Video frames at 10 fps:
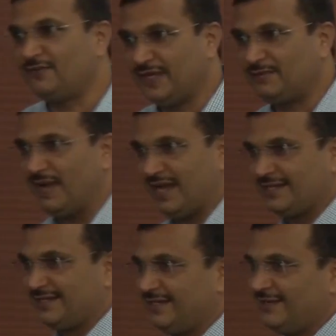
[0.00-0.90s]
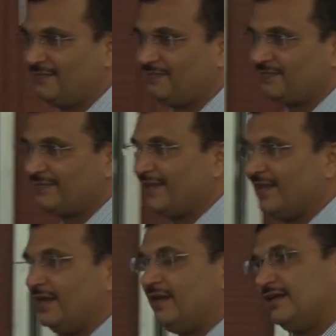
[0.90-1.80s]
years back.
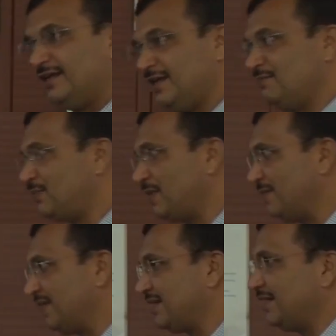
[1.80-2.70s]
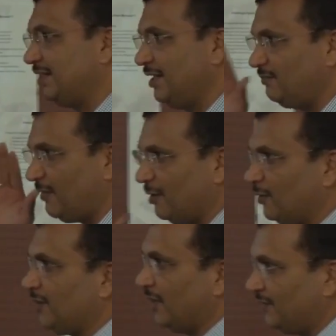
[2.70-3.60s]
He implemented, he
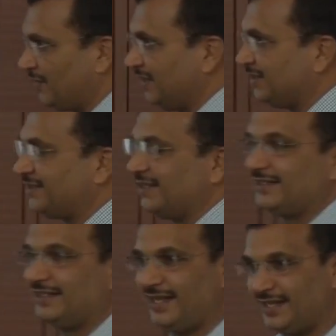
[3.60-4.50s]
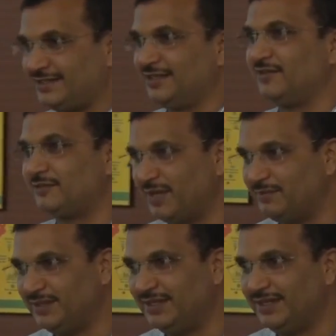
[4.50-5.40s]
followed every instruction as given by me.